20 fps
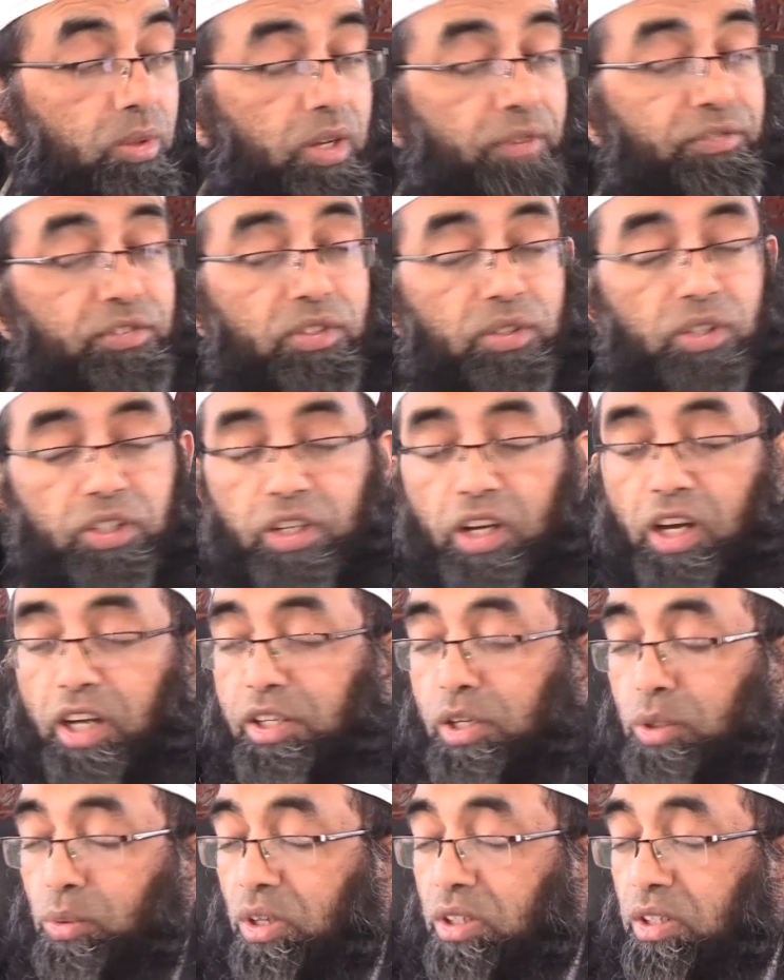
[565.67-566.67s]

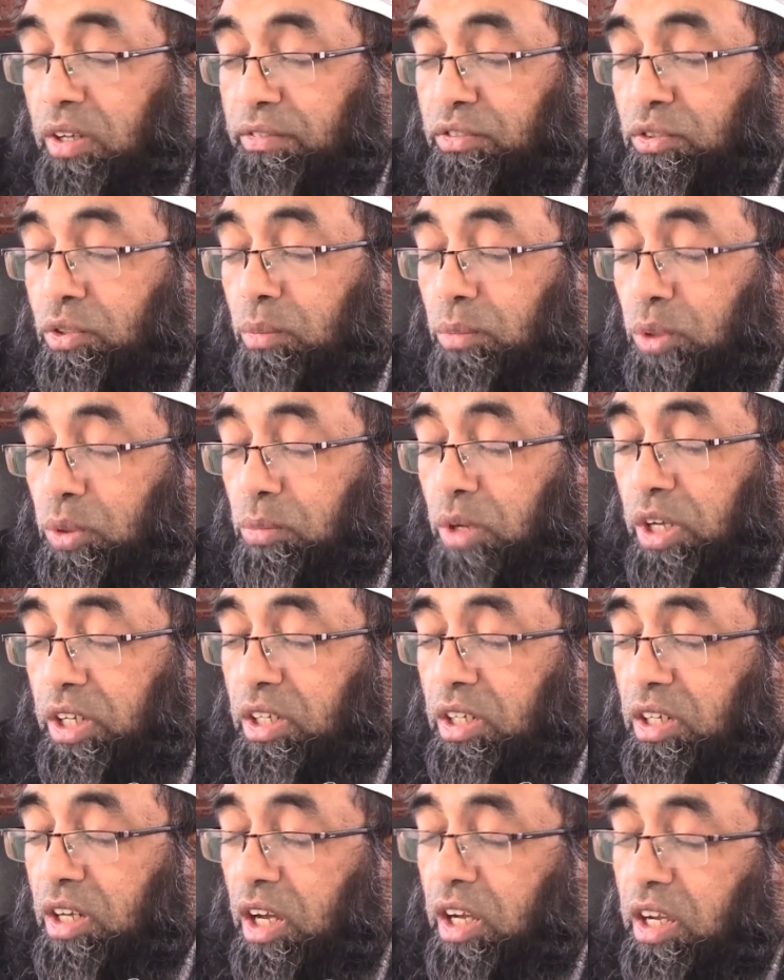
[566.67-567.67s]
nafsul
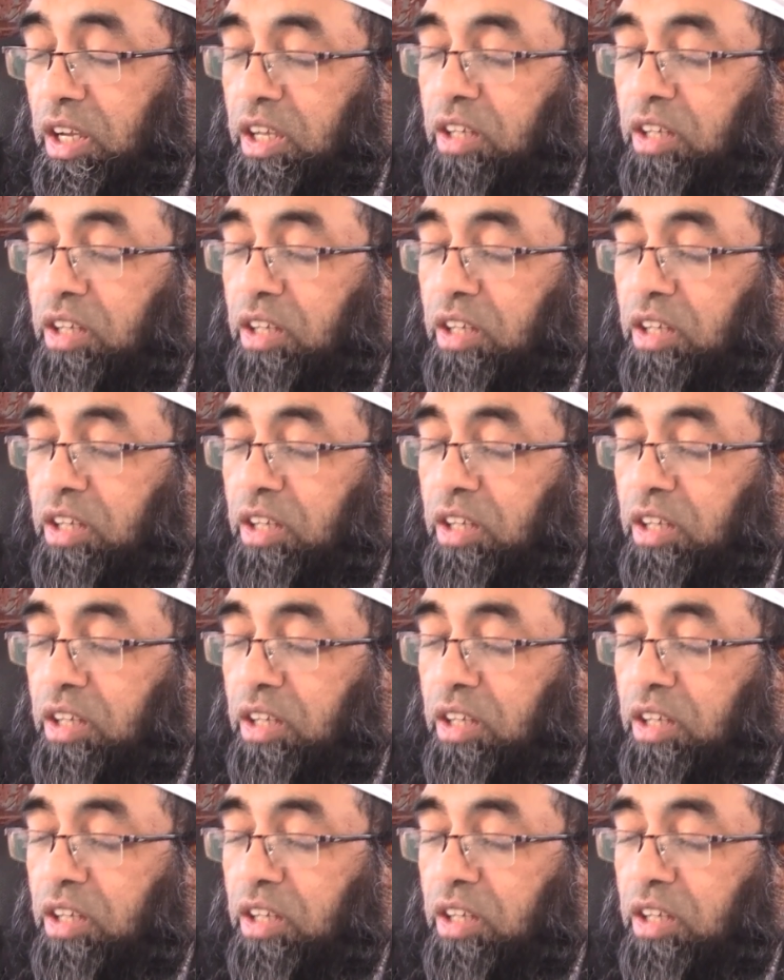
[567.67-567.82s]
mutmainna